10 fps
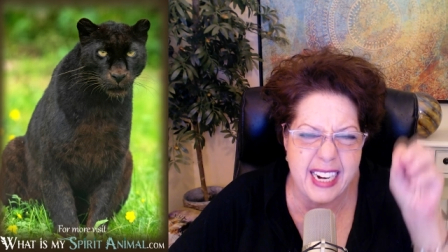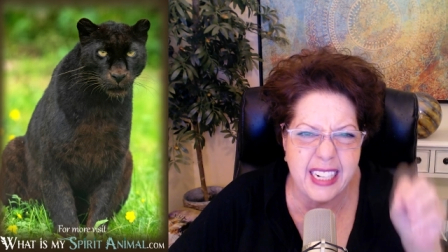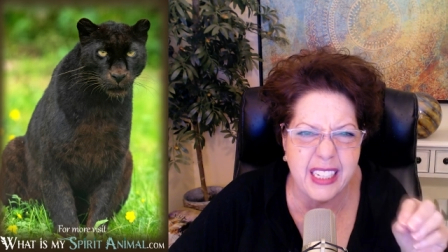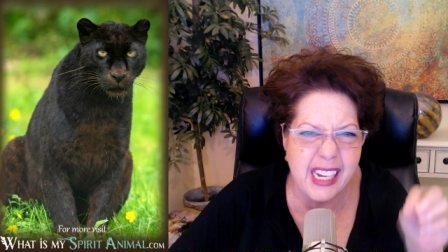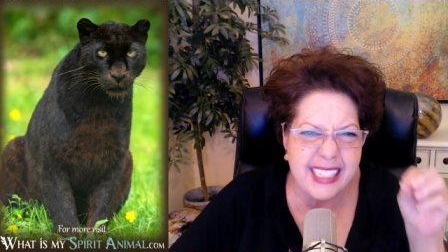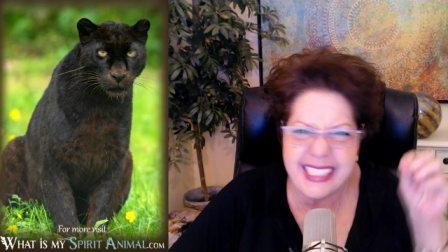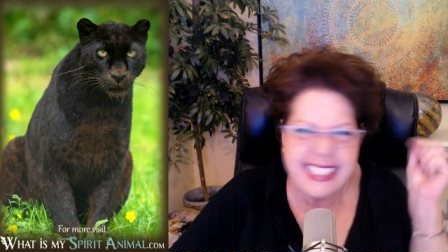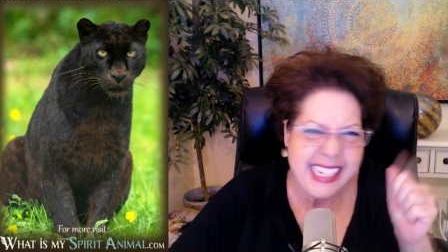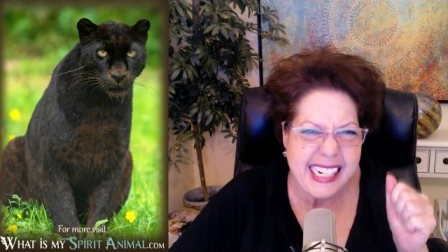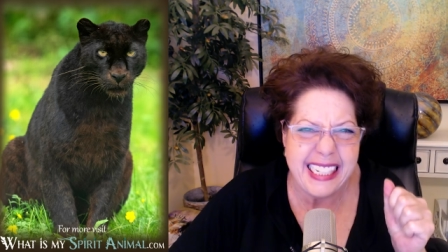claw,
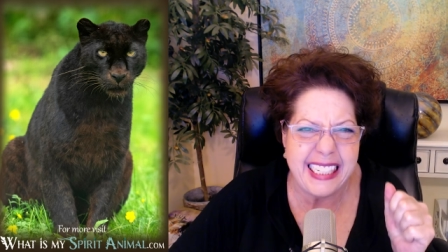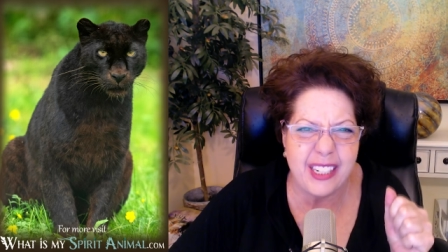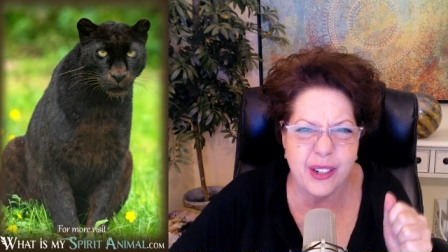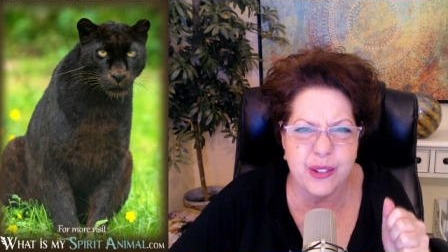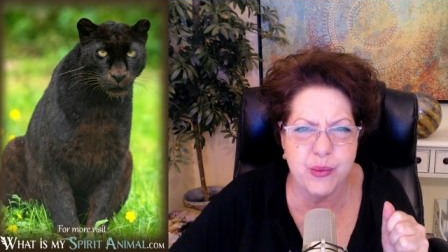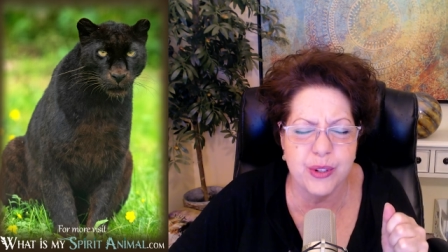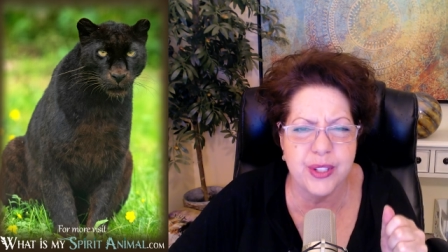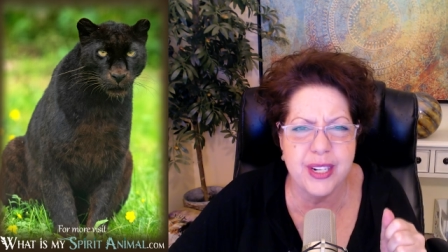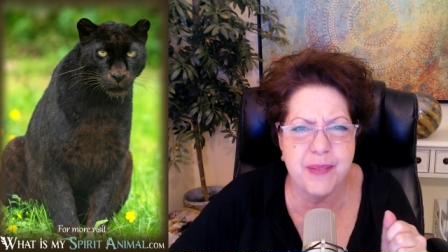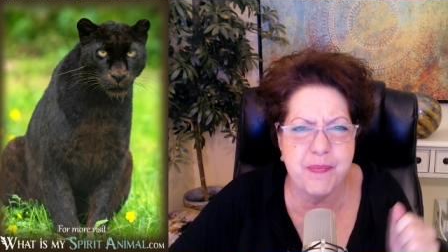God, it hurts worse
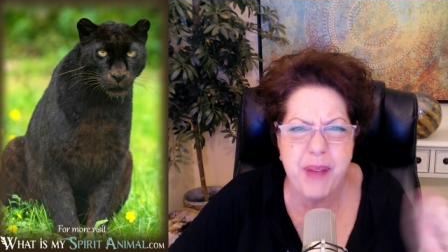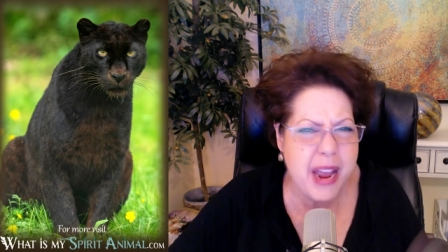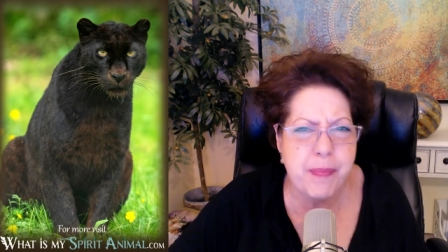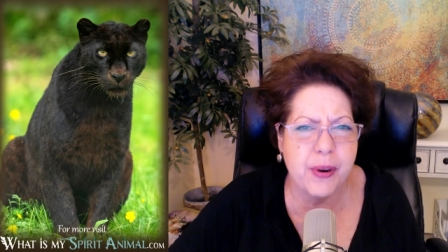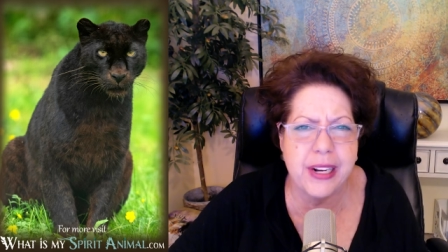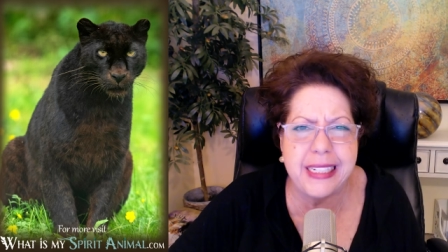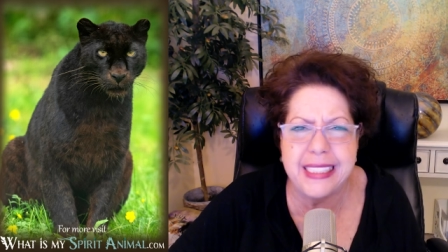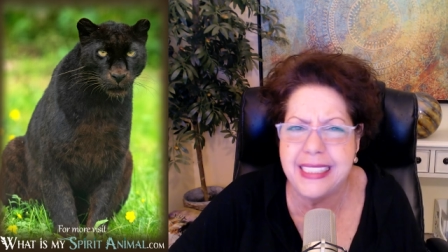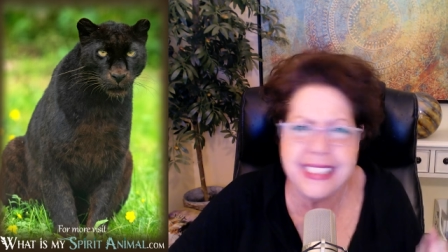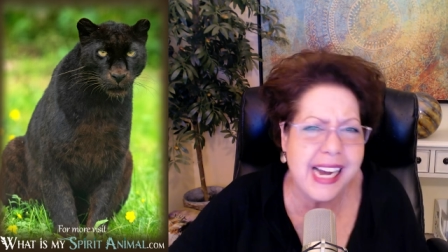than a paper
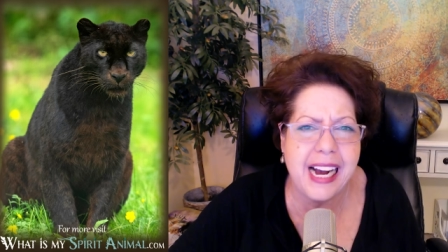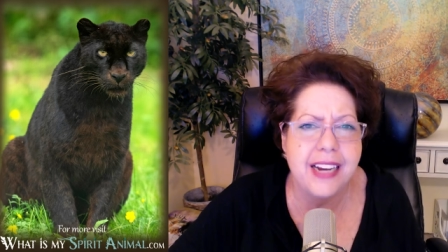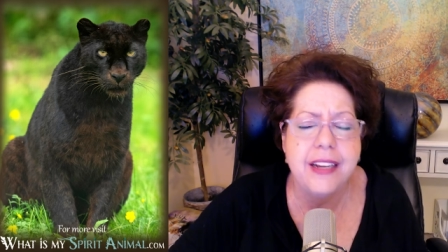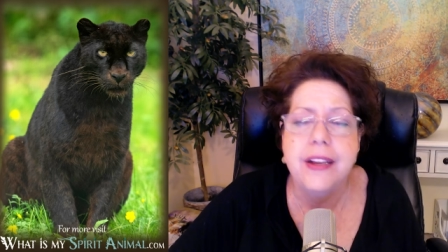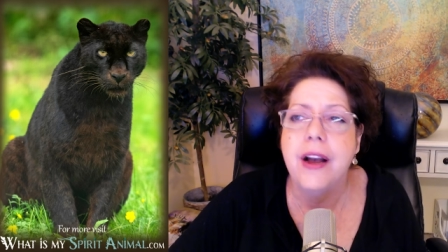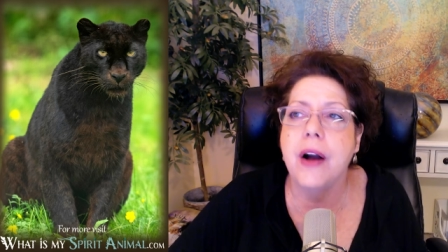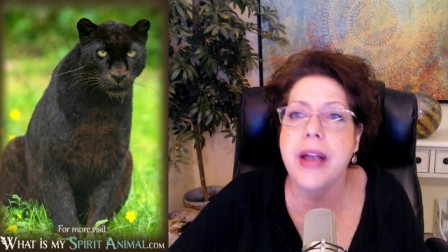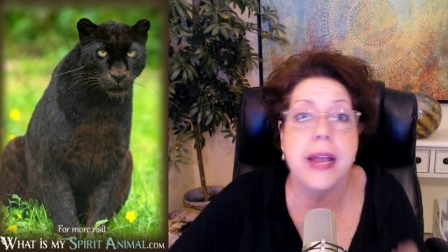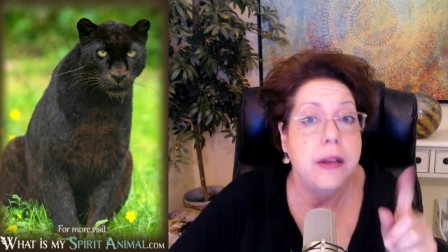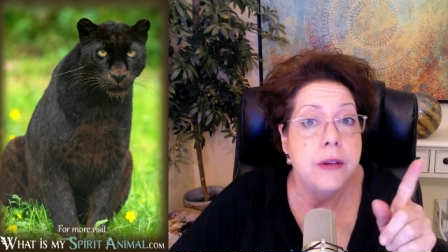cut. Nah.
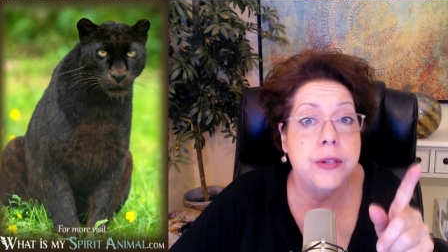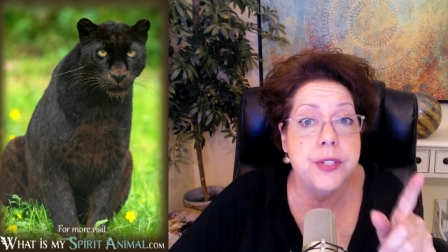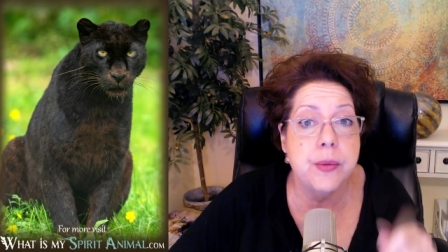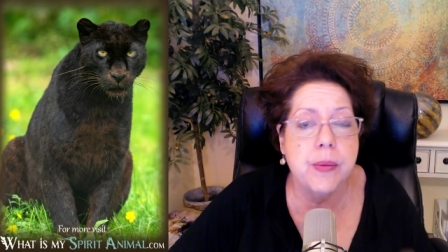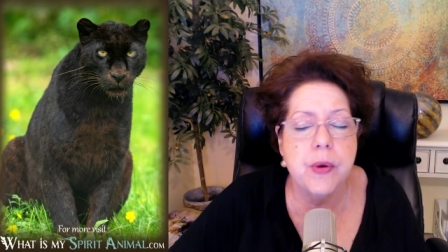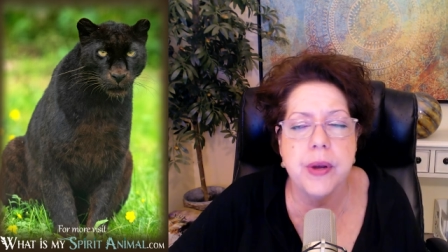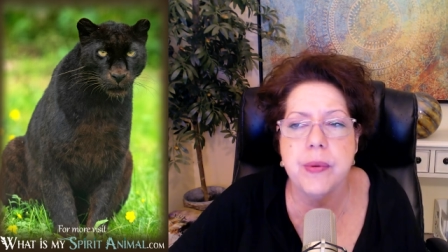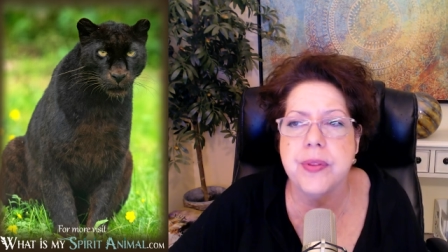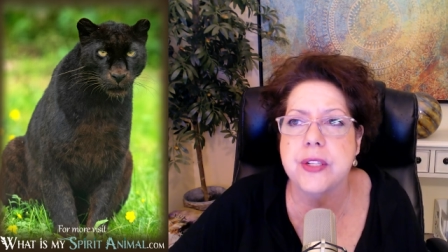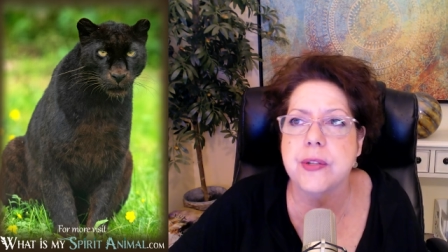Okay. You see where I'm going
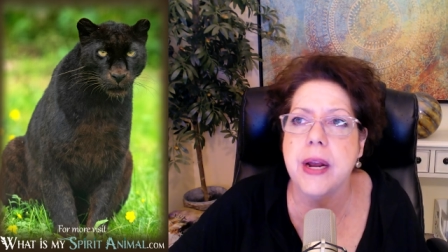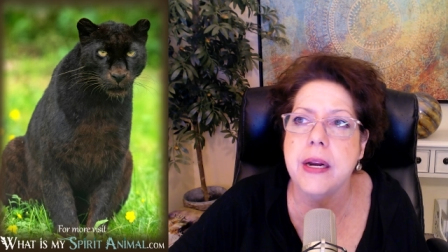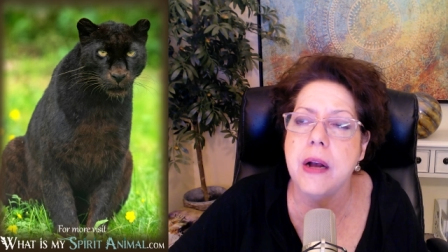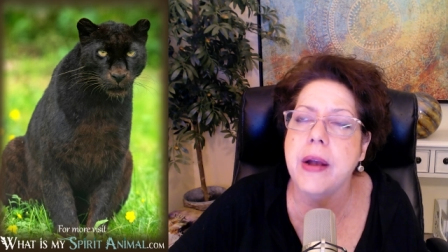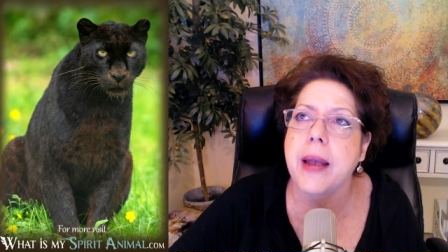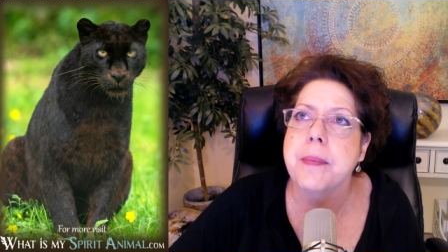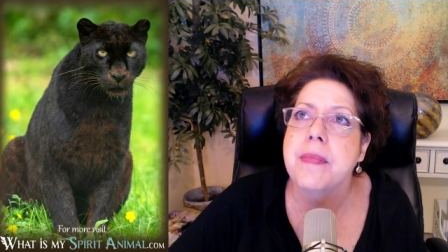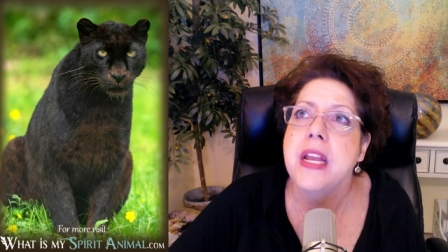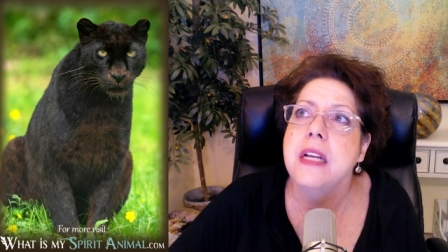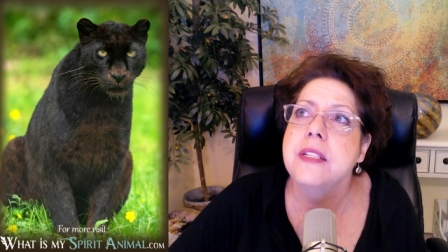with this, right? Okay.
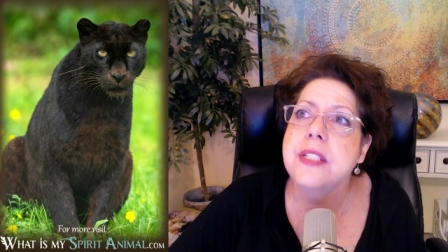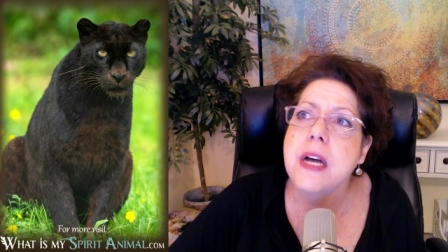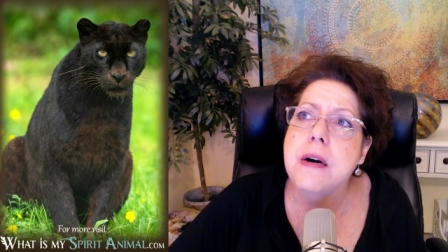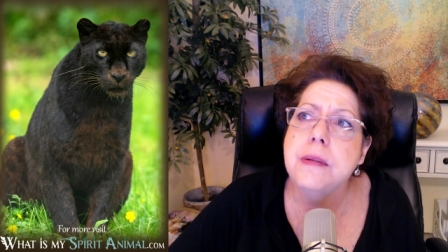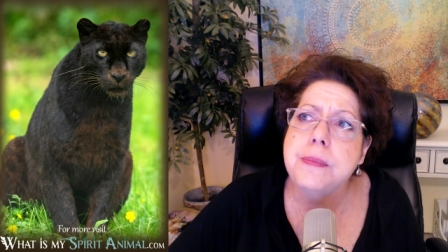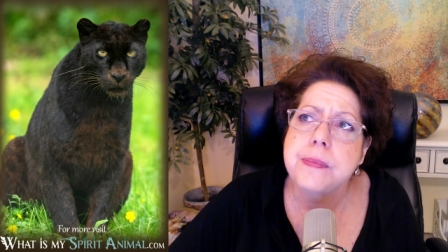So